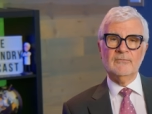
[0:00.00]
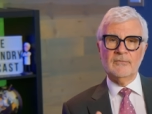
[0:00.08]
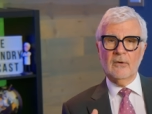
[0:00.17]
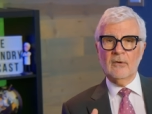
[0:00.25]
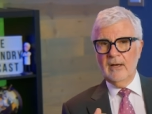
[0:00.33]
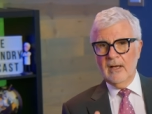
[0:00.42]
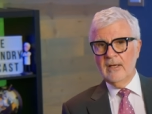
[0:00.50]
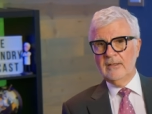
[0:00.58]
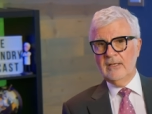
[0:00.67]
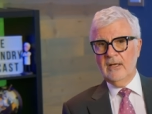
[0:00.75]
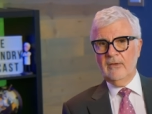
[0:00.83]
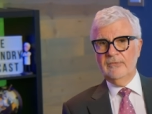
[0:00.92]
for
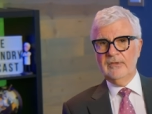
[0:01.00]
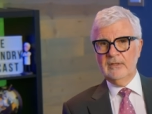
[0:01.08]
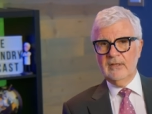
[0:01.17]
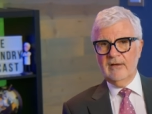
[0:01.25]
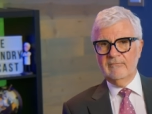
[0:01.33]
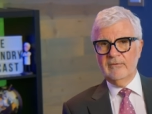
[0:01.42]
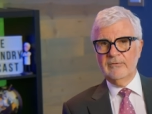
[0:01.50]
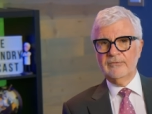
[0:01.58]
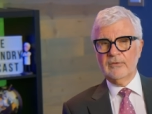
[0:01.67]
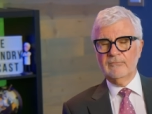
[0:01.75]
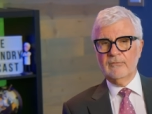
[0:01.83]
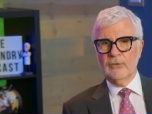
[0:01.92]
unhealthy
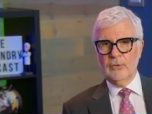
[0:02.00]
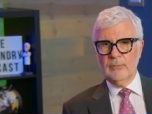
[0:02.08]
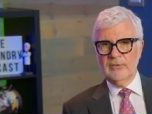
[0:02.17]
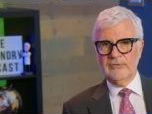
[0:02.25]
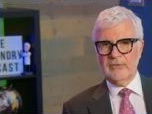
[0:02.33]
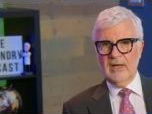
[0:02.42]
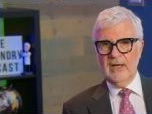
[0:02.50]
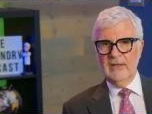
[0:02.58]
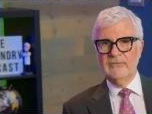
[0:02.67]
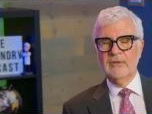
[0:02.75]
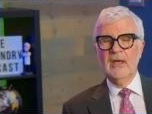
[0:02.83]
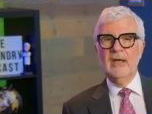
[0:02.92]
levels of
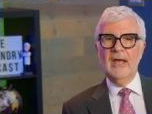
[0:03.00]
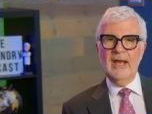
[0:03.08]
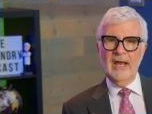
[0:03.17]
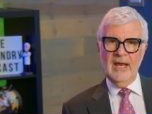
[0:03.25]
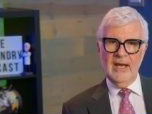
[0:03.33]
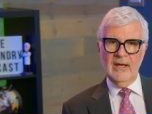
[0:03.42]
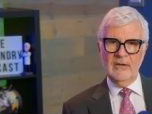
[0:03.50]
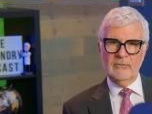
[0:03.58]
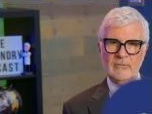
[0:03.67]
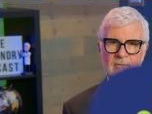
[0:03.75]
herbicides and